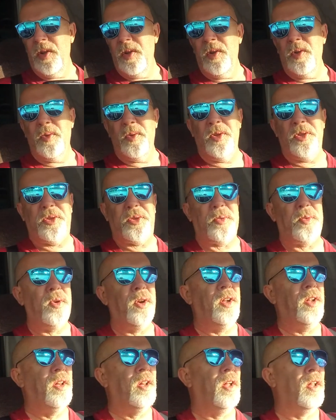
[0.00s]
with
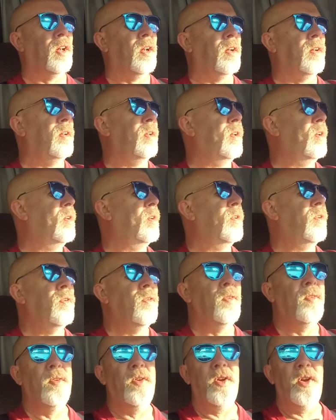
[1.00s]
3 little
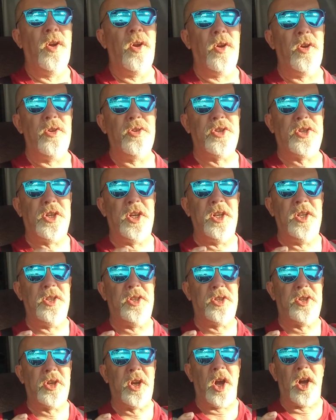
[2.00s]
Hershey's
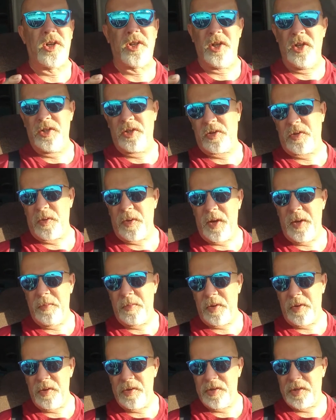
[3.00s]
chocolate
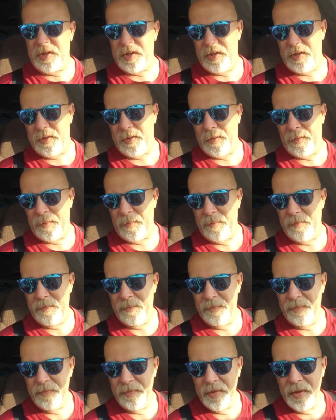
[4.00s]
creamers and
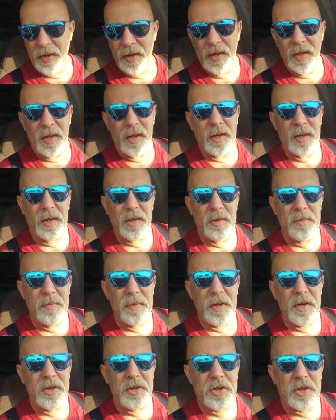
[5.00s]
a little
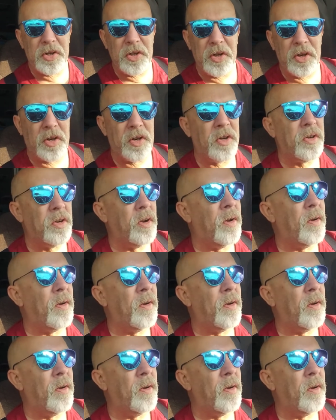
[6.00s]
bit of sugar.